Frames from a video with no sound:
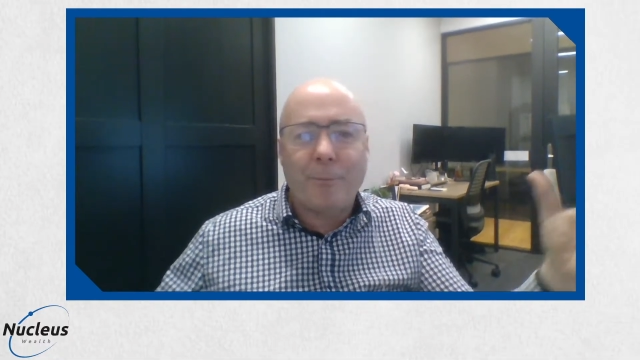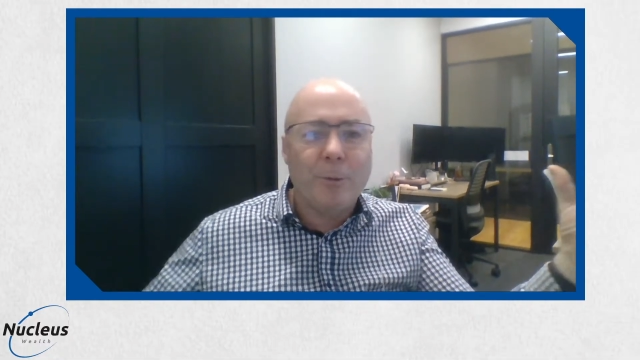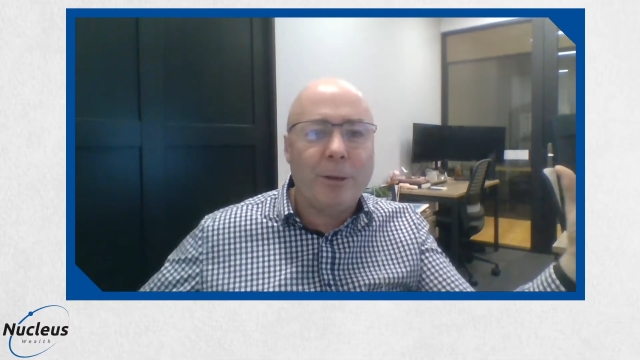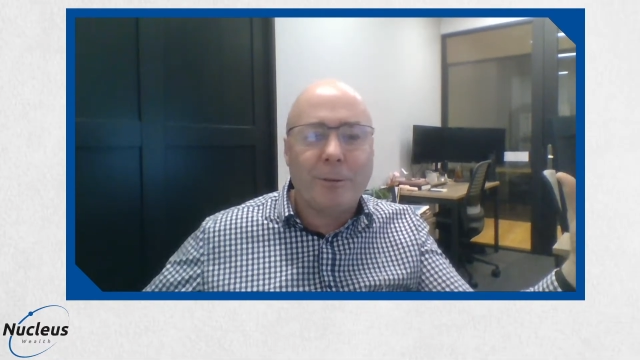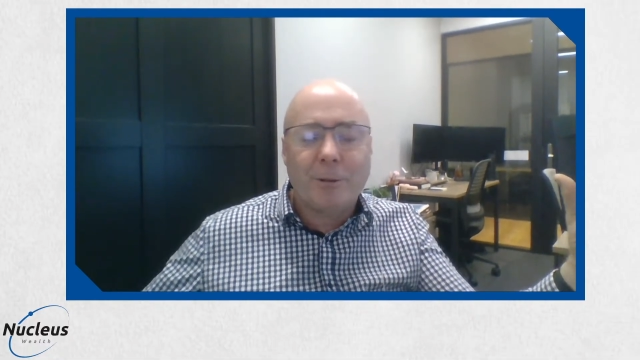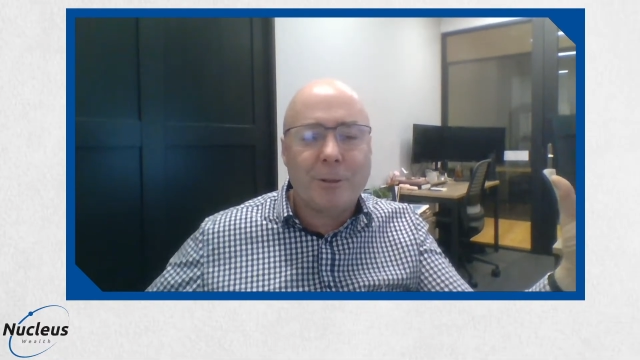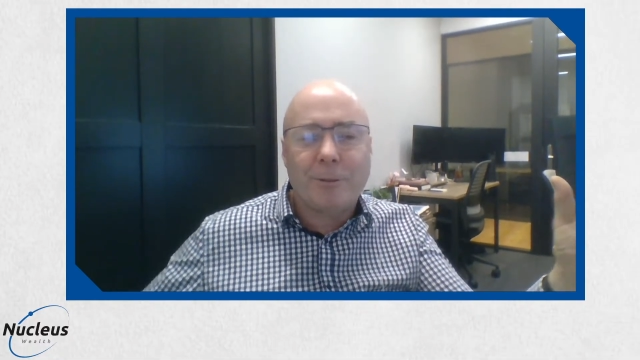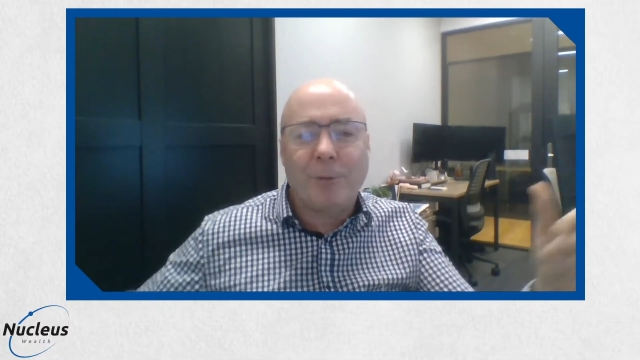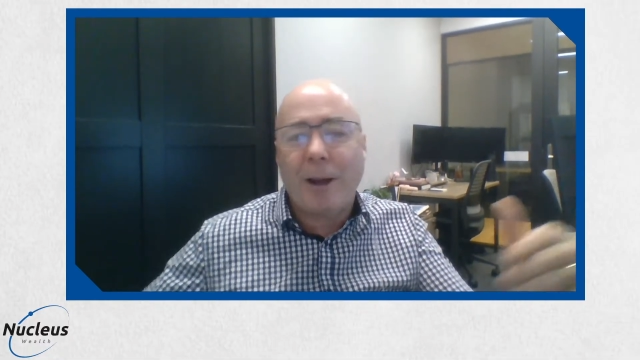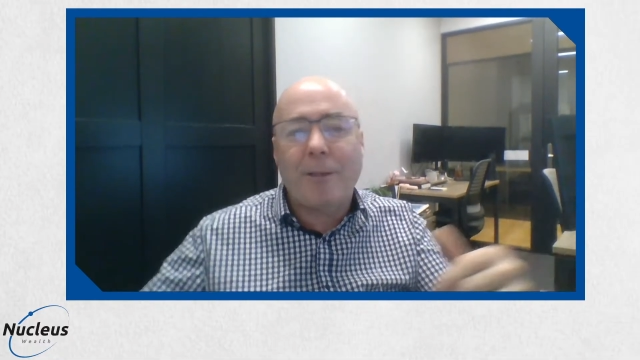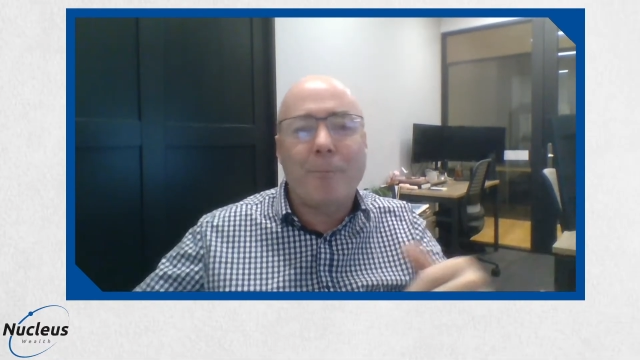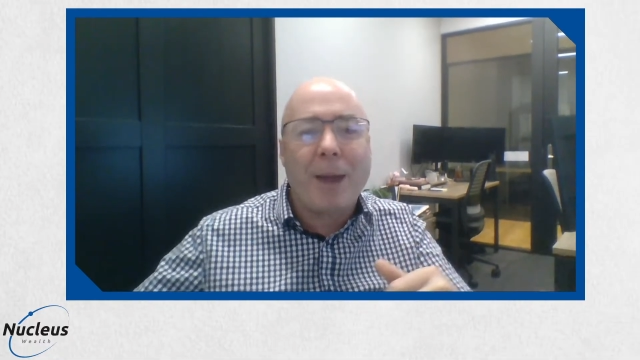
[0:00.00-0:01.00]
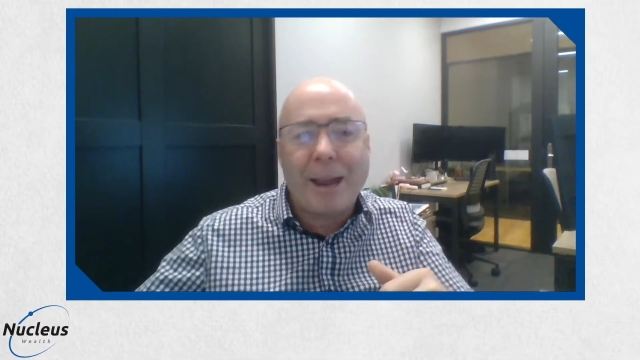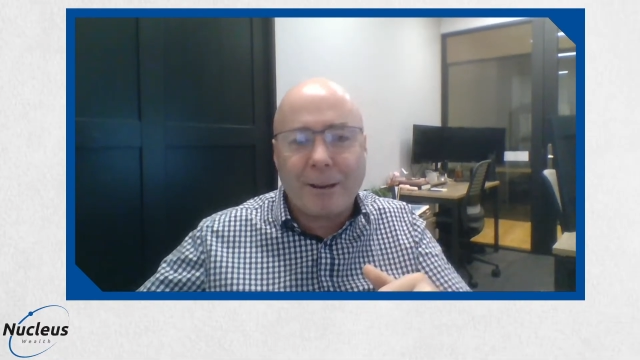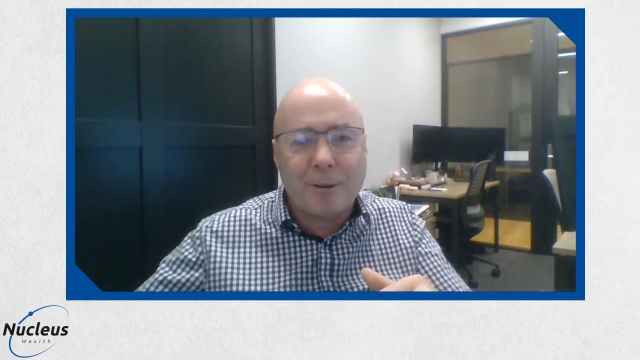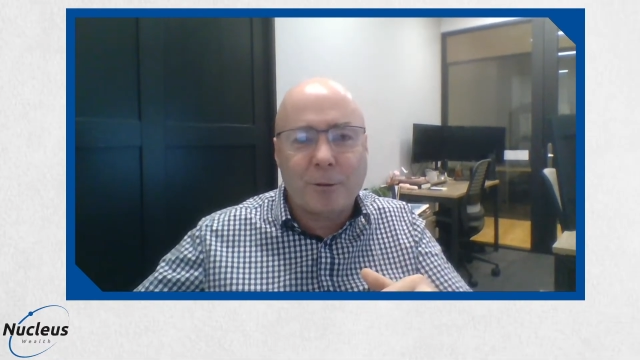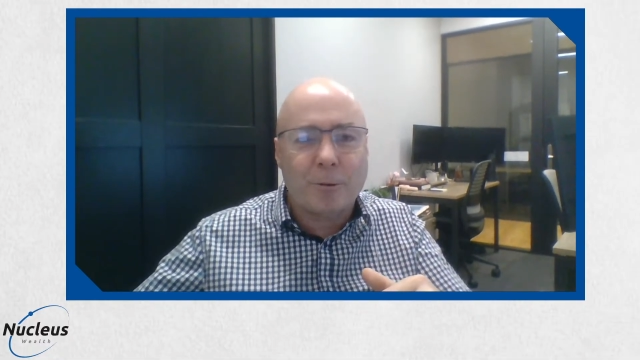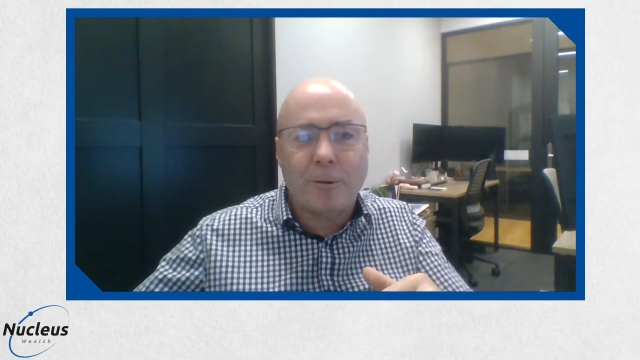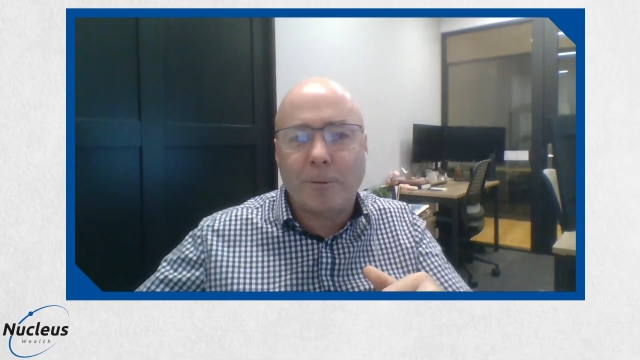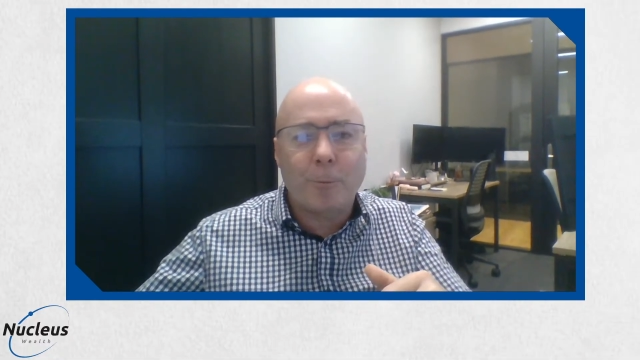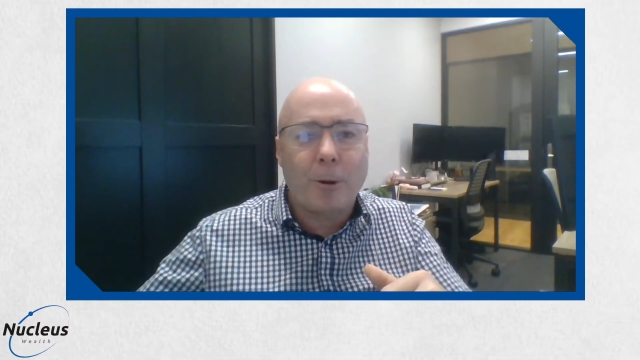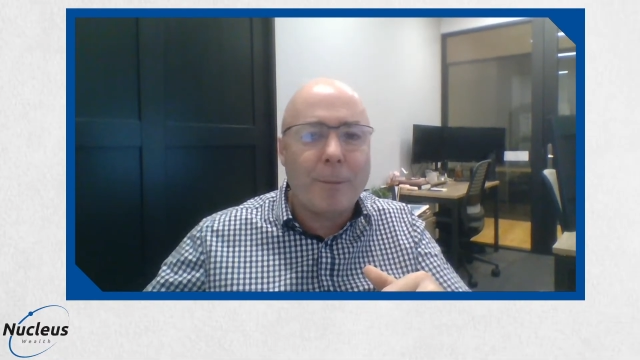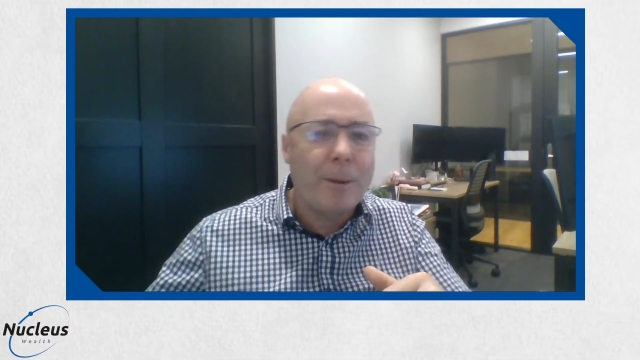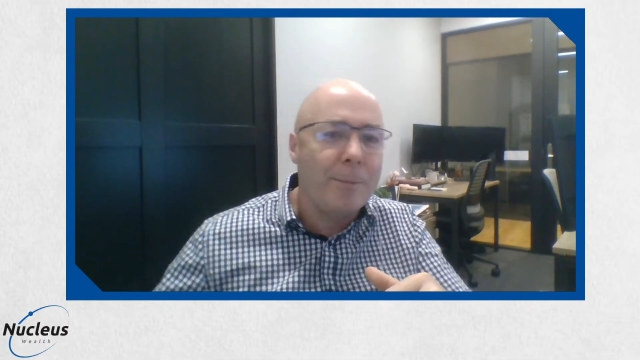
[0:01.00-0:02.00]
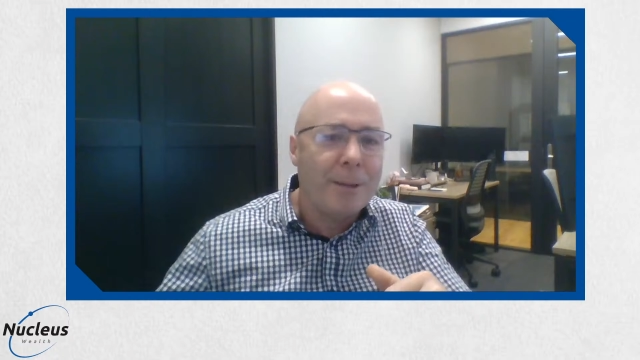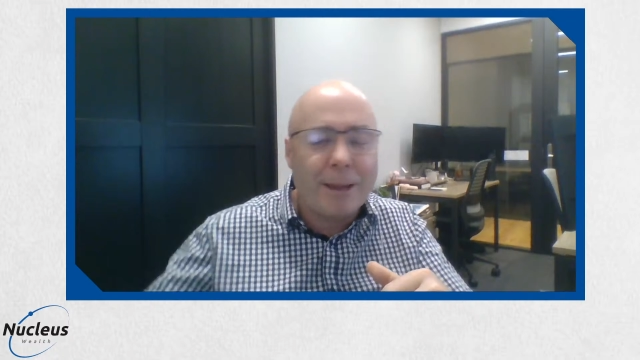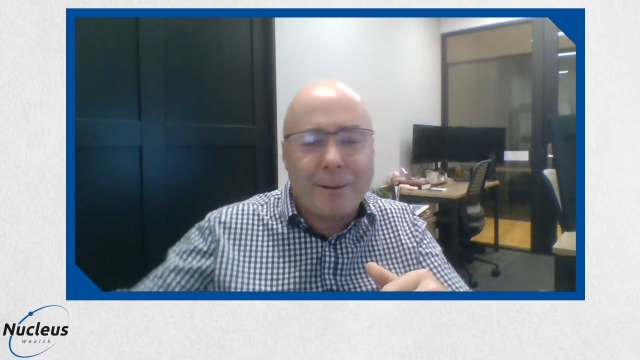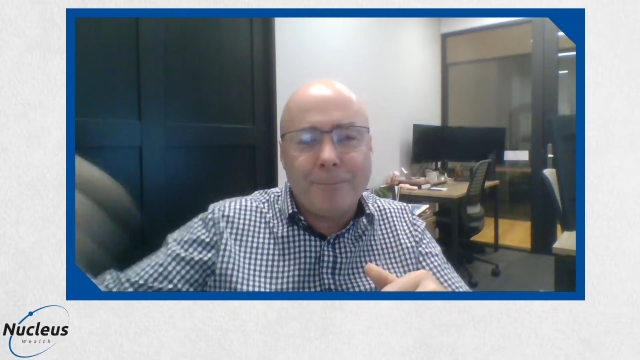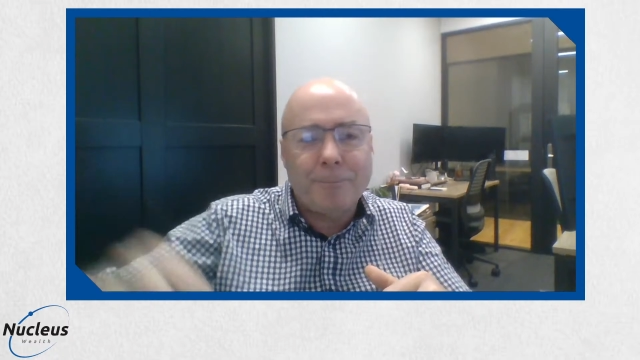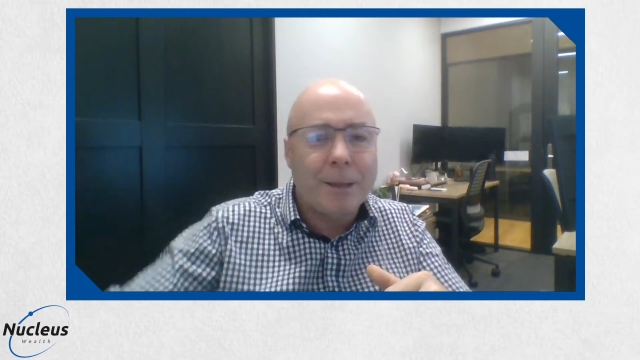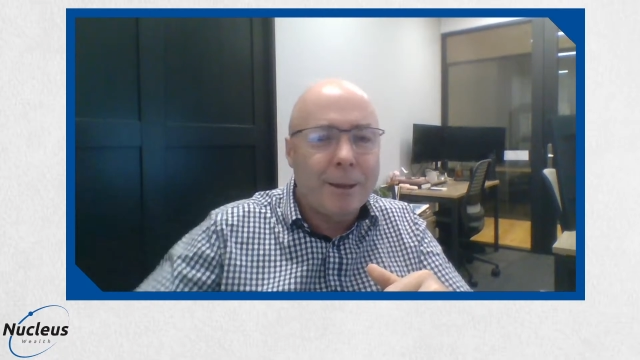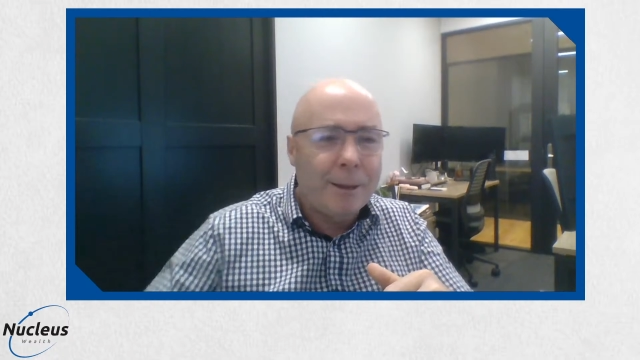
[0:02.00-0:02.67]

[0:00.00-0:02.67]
and we could just, rather than paying an insurance premium and then